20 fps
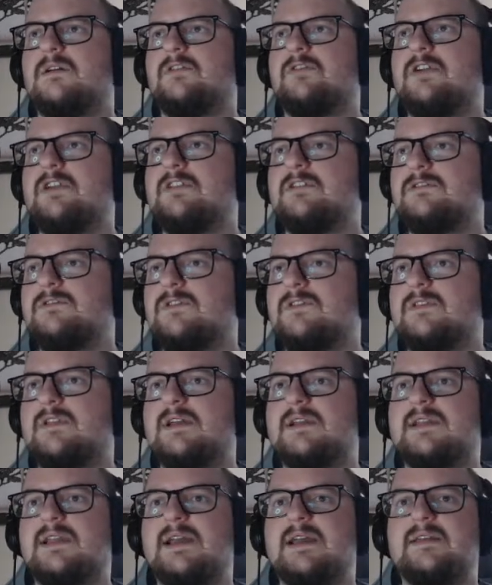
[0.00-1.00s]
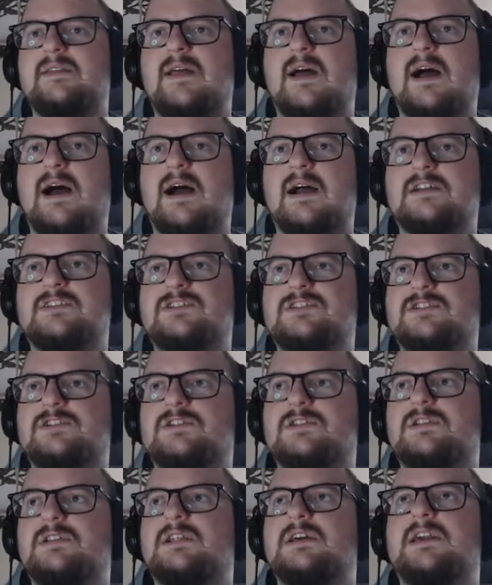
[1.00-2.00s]
Rino Tuna can
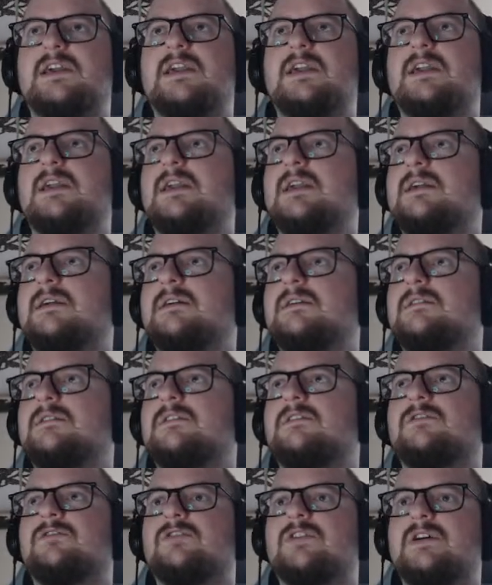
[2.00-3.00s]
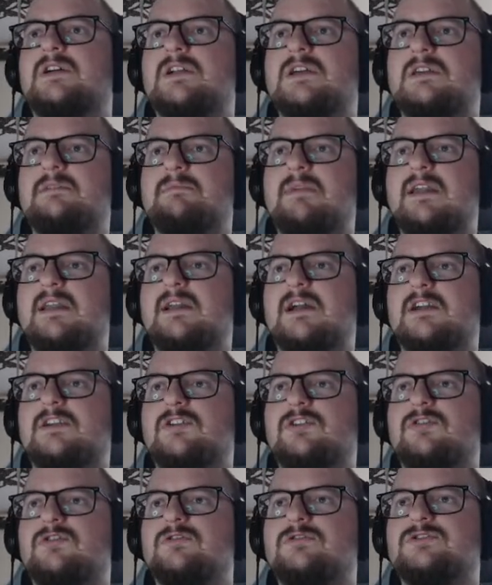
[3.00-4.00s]
actually really make a
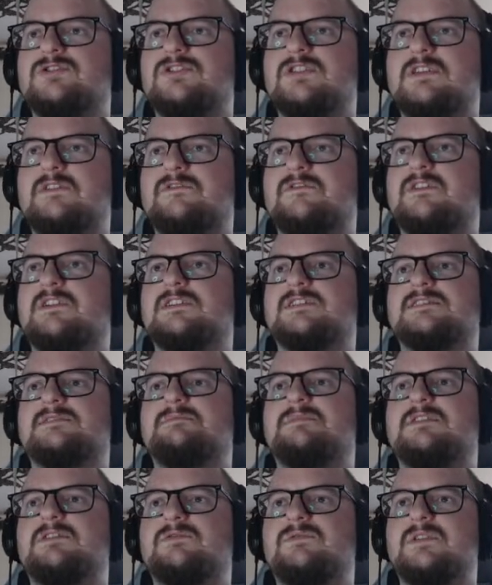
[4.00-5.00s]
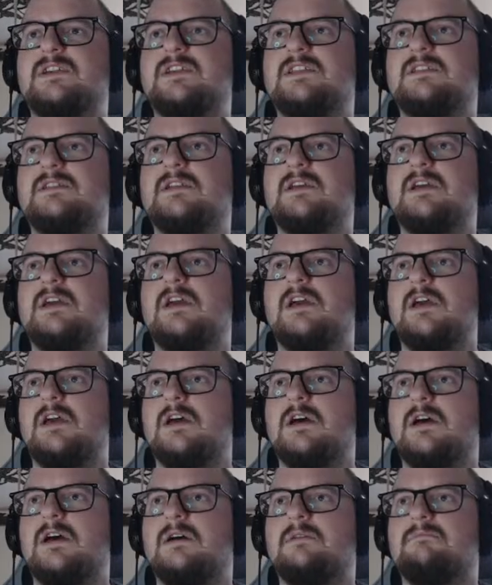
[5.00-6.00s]
huge difference between
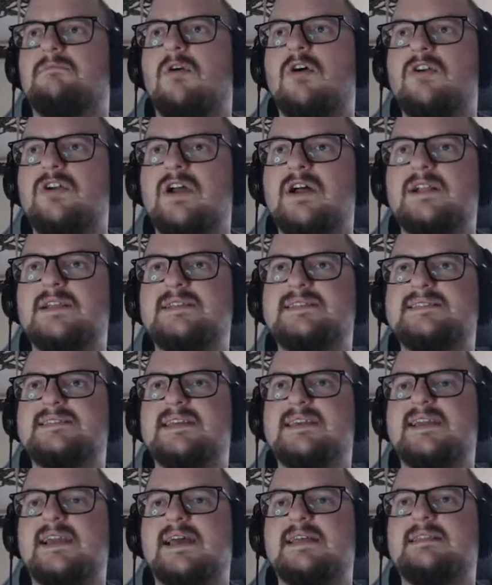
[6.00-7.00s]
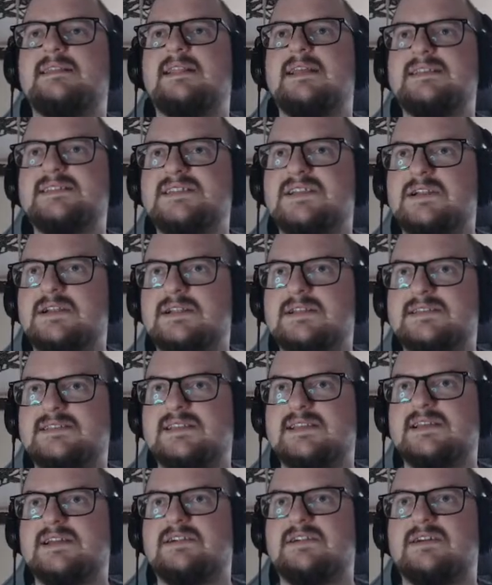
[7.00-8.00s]
more realistic and less
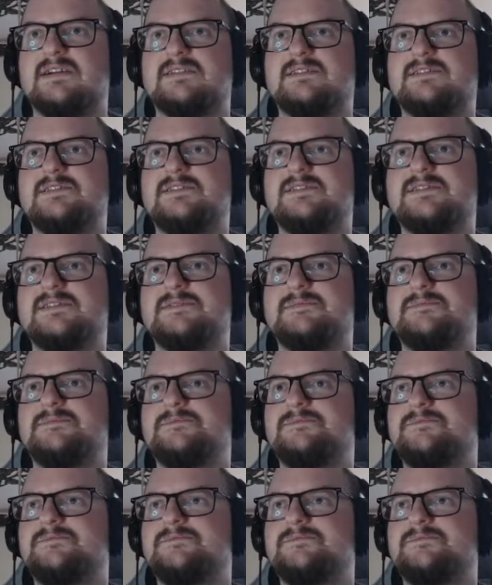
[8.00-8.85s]
realistic characters.